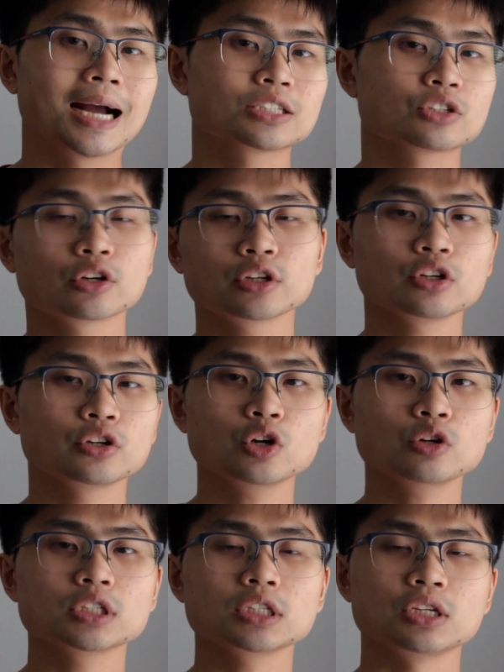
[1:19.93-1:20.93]
I started to
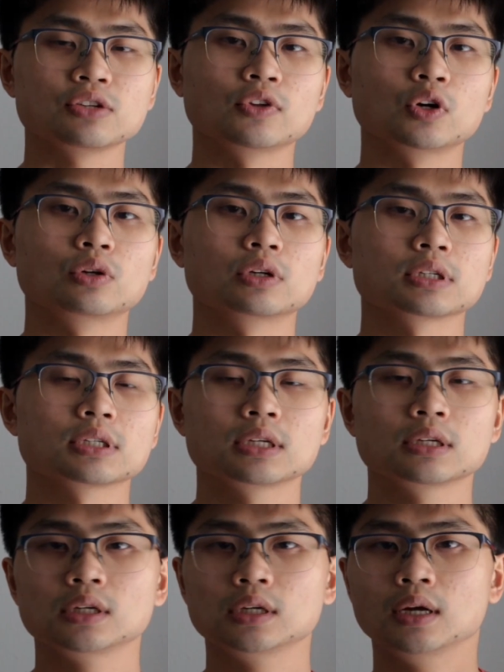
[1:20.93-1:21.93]
notice these
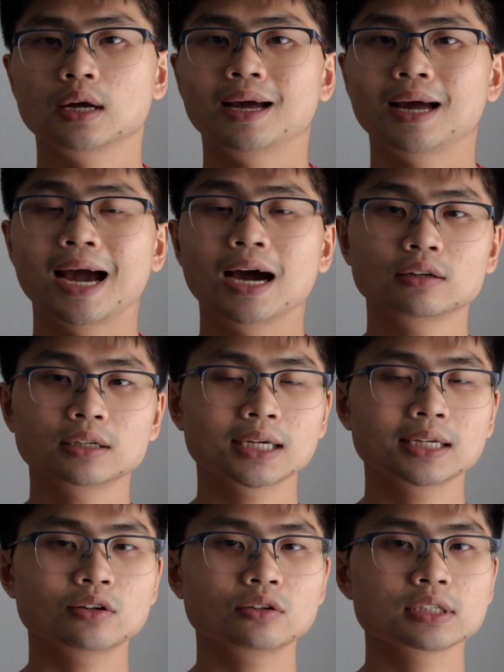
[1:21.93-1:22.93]
floaters. How did
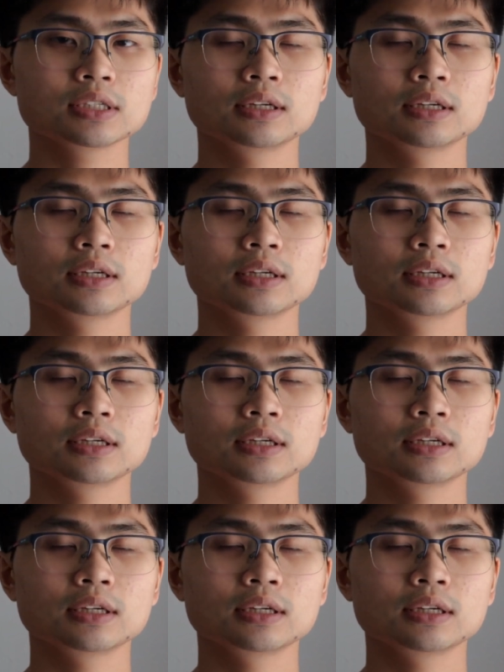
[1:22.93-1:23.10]
I notice